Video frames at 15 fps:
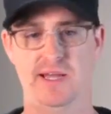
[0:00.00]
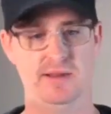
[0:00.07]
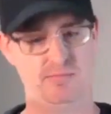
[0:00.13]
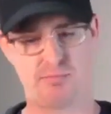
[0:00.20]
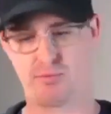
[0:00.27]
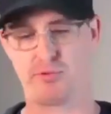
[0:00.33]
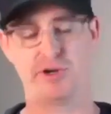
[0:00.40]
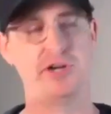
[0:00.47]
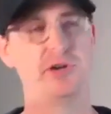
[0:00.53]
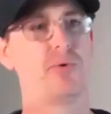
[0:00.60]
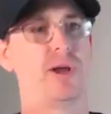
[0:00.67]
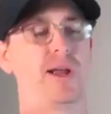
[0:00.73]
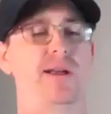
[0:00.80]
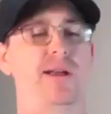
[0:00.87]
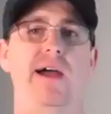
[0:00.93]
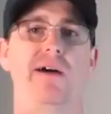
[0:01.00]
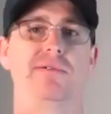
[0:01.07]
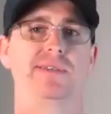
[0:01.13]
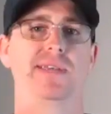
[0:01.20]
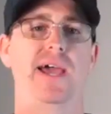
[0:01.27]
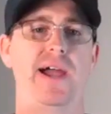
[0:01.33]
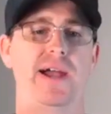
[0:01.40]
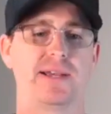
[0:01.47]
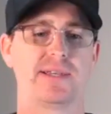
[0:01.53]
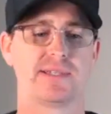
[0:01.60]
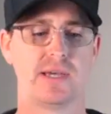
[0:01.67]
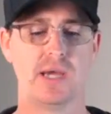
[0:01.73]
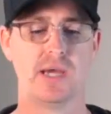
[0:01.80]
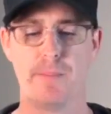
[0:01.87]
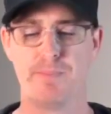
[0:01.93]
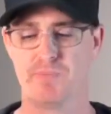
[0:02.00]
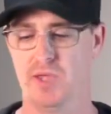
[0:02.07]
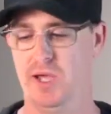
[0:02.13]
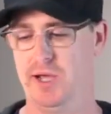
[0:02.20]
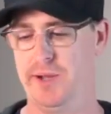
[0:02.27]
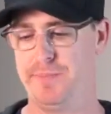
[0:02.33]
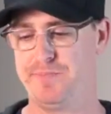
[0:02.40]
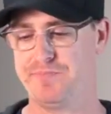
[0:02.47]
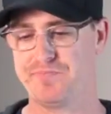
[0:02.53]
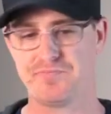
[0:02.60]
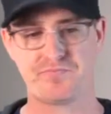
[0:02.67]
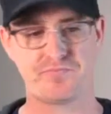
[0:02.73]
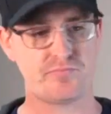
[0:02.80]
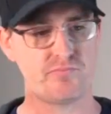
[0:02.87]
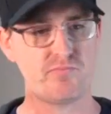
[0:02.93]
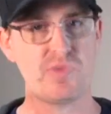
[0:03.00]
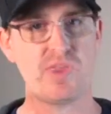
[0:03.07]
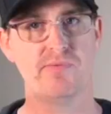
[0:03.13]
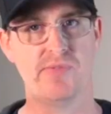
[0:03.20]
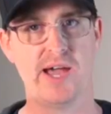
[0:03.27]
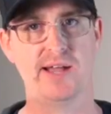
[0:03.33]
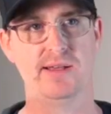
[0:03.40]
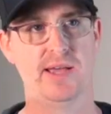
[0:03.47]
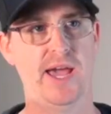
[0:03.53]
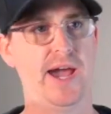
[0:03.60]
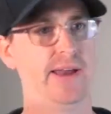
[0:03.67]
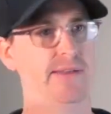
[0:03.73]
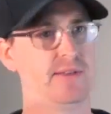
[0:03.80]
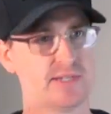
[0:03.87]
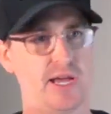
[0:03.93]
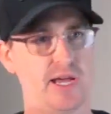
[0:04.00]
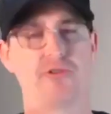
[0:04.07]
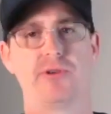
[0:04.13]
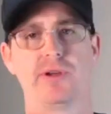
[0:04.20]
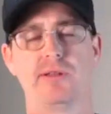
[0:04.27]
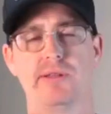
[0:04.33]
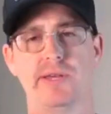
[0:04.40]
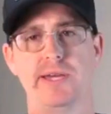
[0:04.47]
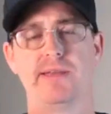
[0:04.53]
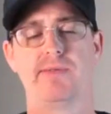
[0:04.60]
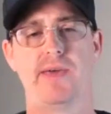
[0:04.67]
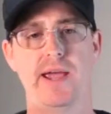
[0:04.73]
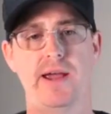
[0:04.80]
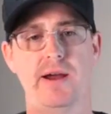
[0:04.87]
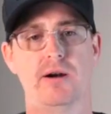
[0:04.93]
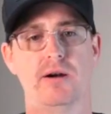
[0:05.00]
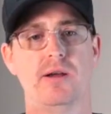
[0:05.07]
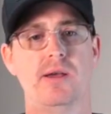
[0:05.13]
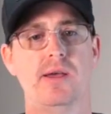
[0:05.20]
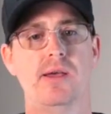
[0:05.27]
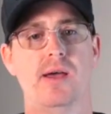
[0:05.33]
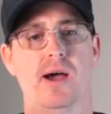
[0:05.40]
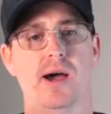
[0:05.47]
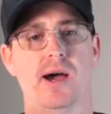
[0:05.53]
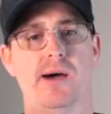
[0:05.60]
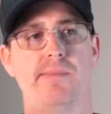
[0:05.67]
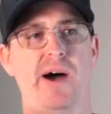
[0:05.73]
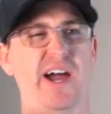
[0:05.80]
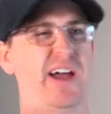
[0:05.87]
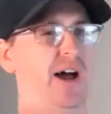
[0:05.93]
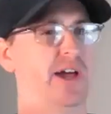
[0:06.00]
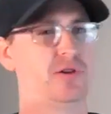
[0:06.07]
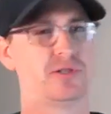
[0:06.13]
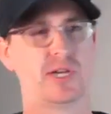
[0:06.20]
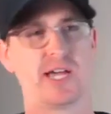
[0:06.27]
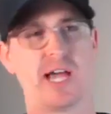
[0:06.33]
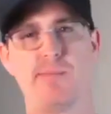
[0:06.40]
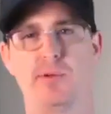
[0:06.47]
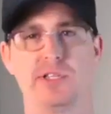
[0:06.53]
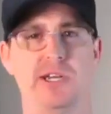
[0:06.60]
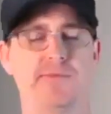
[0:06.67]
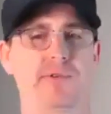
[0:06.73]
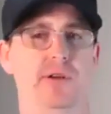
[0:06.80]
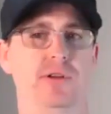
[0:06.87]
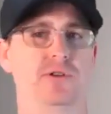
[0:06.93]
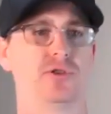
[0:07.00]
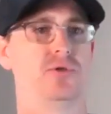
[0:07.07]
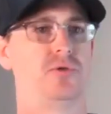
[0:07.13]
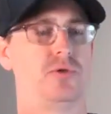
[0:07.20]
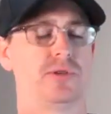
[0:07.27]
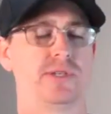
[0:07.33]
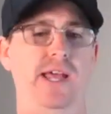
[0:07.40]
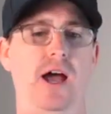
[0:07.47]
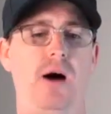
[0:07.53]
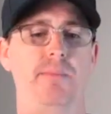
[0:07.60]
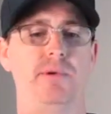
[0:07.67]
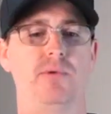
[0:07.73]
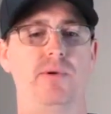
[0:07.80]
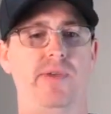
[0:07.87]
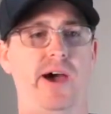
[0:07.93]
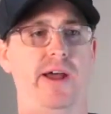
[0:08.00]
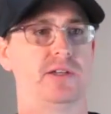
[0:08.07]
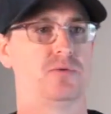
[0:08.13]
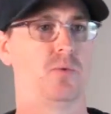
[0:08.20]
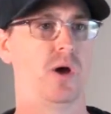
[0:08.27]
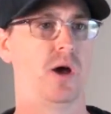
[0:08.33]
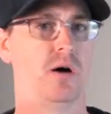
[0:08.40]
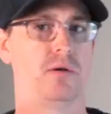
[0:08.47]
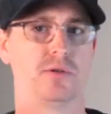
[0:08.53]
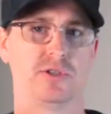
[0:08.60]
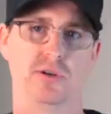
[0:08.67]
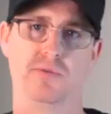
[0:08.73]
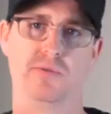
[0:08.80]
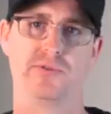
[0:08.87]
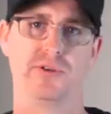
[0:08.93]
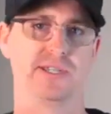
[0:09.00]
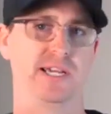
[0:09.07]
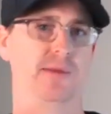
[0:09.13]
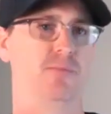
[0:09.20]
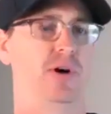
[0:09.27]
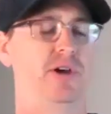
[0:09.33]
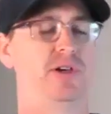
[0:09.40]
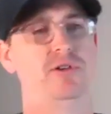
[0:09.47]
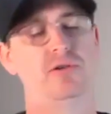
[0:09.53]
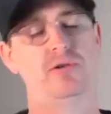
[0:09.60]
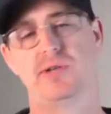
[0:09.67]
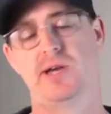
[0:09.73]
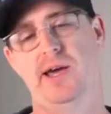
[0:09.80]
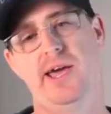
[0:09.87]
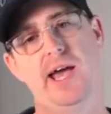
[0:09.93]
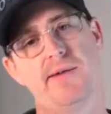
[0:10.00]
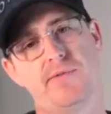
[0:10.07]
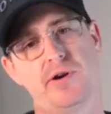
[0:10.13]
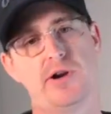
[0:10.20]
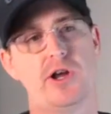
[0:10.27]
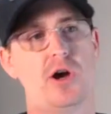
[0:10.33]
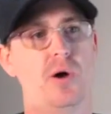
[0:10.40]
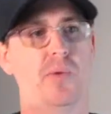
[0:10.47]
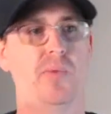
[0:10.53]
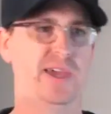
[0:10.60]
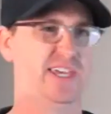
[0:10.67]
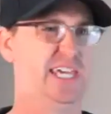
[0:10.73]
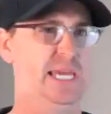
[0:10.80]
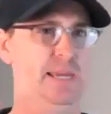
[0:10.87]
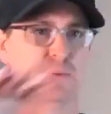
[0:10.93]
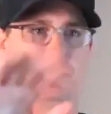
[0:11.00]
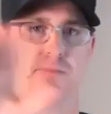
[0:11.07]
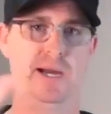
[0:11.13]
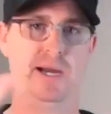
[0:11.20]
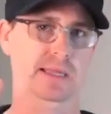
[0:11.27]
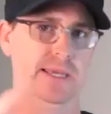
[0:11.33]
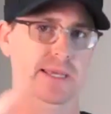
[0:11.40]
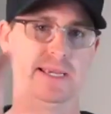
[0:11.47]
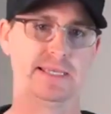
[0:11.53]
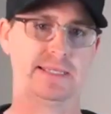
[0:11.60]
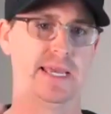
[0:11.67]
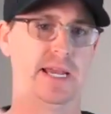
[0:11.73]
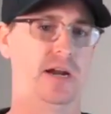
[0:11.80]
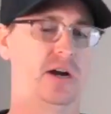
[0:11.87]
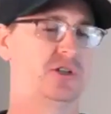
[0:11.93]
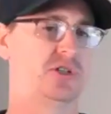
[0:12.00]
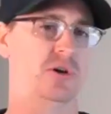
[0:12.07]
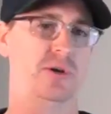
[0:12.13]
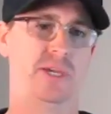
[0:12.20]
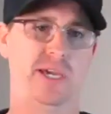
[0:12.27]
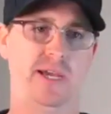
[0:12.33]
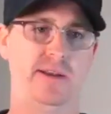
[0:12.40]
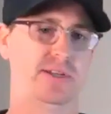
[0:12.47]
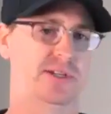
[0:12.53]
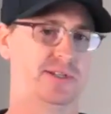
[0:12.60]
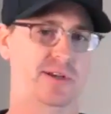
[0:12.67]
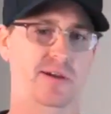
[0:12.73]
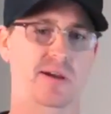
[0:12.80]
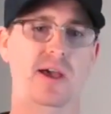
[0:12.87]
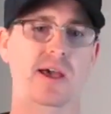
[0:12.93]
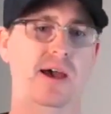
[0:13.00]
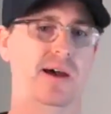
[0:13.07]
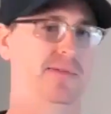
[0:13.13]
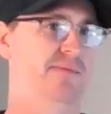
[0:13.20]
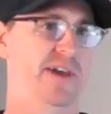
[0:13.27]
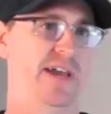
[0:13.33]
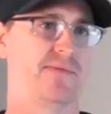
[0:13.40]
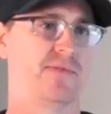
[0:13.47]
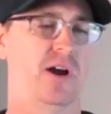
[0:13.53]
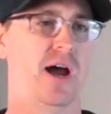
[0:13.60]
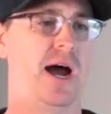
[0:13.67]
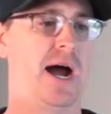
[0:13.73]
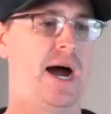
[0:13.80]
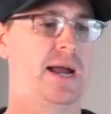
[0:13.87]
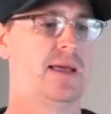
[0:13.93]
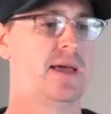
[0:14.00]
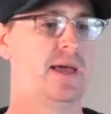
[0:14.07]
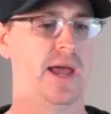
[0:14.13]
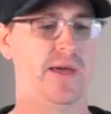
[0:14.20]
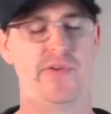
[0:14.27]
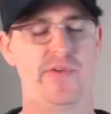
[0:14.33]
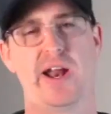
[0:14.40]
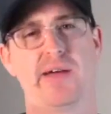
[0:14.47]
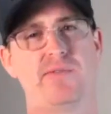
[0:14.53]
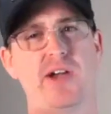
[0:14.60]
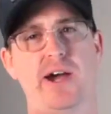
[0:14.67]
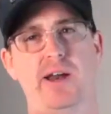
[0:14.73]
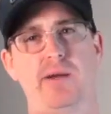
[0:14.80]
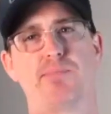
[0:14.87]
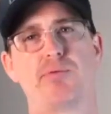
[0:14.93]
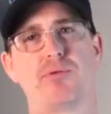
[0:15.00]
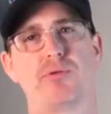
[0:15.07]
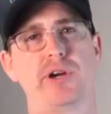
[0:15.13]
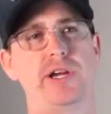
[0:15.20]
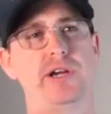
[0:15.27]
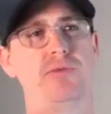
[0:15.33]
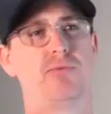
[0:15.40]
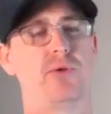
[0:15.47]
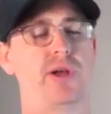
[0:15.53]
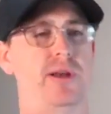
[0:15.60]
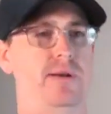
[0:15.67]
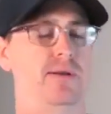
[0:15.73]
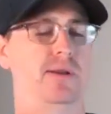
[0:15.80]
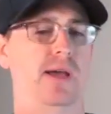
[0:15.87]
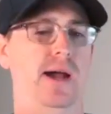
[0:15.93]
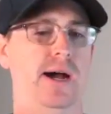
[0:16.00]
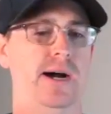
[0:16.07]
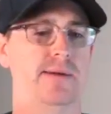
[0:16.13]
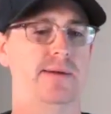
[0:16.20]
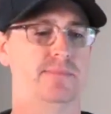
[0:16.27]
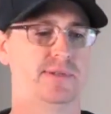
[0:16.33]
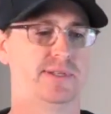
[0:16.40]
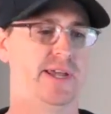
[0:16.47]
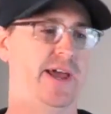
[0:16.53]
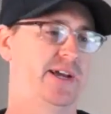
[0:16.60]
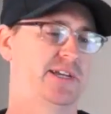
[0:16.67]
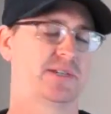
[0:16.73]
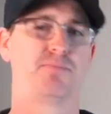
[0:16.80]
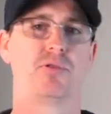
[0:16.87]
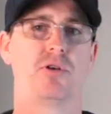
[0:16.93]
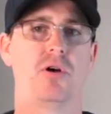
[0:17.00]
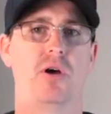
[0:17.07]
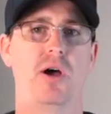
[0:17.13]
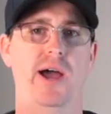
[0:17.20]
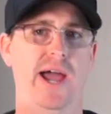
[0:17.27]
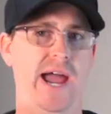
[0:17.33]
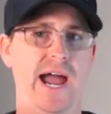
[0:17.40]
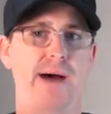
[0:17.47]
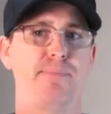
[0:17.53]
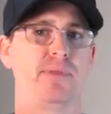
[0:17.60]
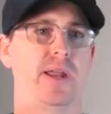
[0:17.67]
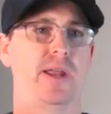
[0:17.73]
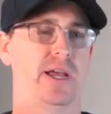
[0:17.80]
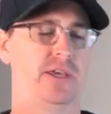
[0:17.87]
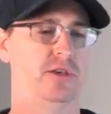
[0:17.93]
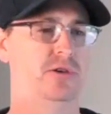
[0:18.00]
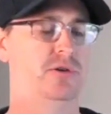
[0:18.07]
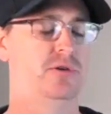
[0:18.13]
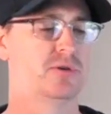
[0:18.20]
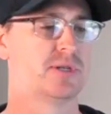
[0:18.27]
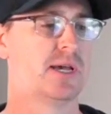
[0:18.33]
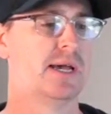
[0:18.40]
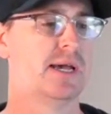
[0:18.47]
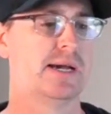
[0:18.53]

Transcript: pre-written out text that had the scheduling link there. I use a couple different tools that help me with that as well. So for example, I use Evernote that keeps my links there. So again, just a favorite hot. And then I've got a pre-written text app that I use.